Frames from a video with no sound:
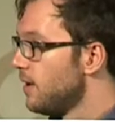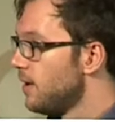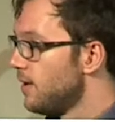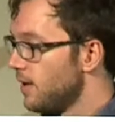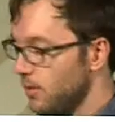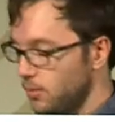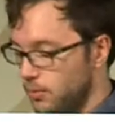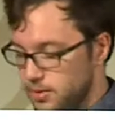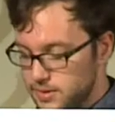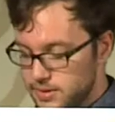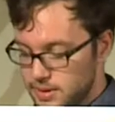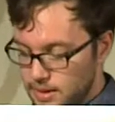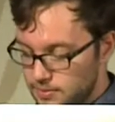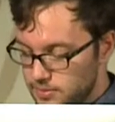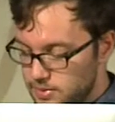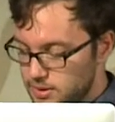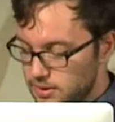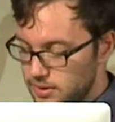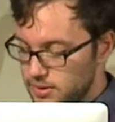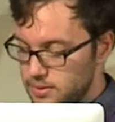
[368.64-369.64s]
that one-time
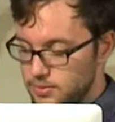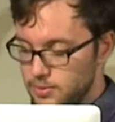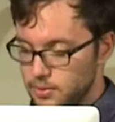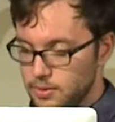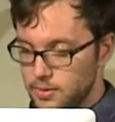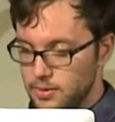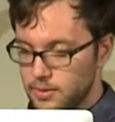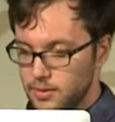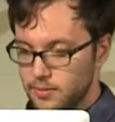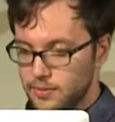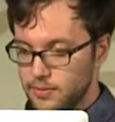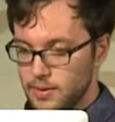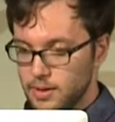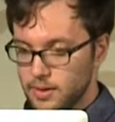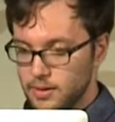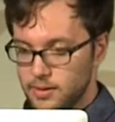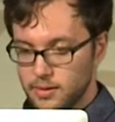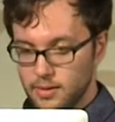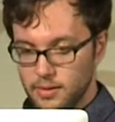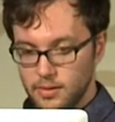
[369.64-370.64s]
series won't
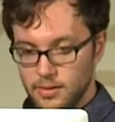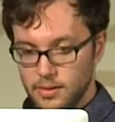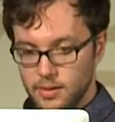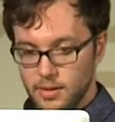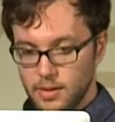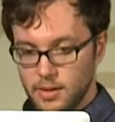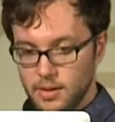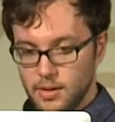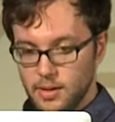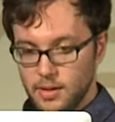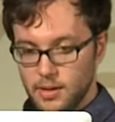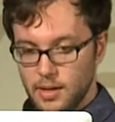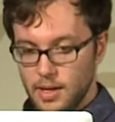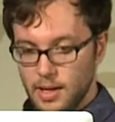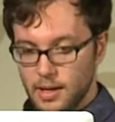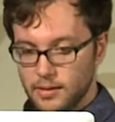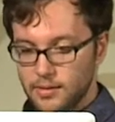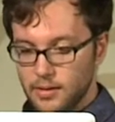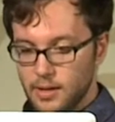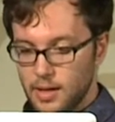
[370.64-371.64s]
affect
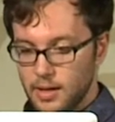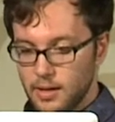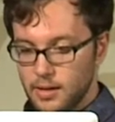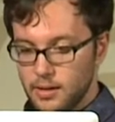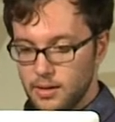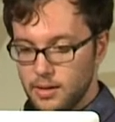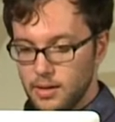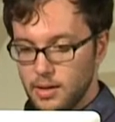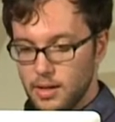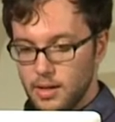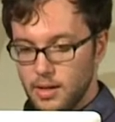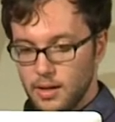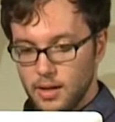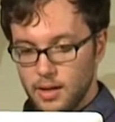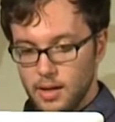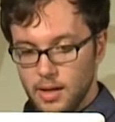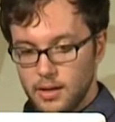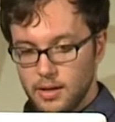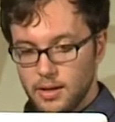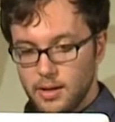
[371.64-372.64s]
xi.
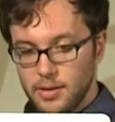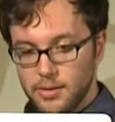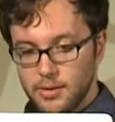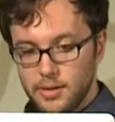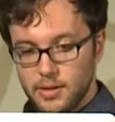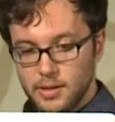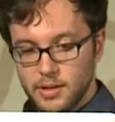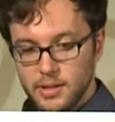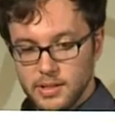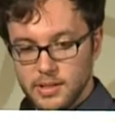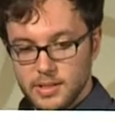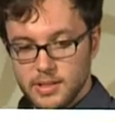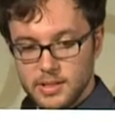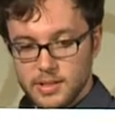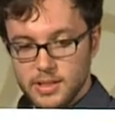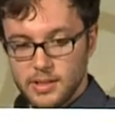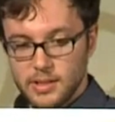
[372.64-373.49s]
And another is